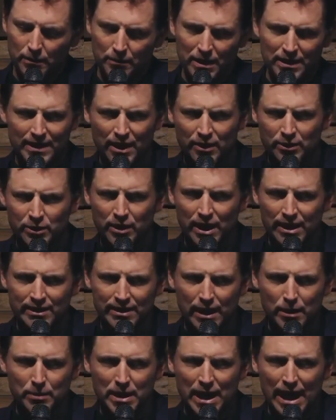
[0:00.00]
i'm not telling you
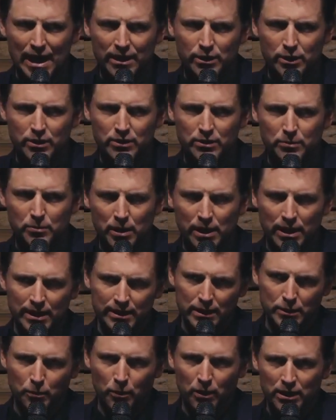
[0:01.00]
guys how to be actors but
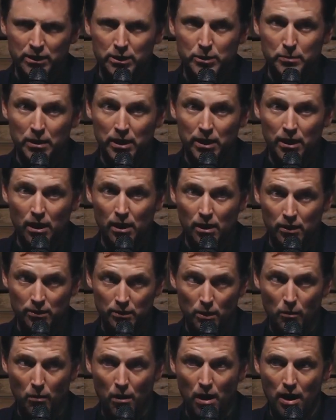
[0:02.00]
at this point you should be like oh
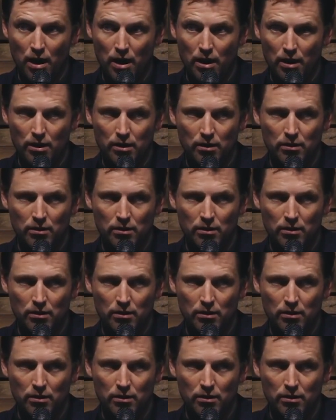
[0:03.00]
no way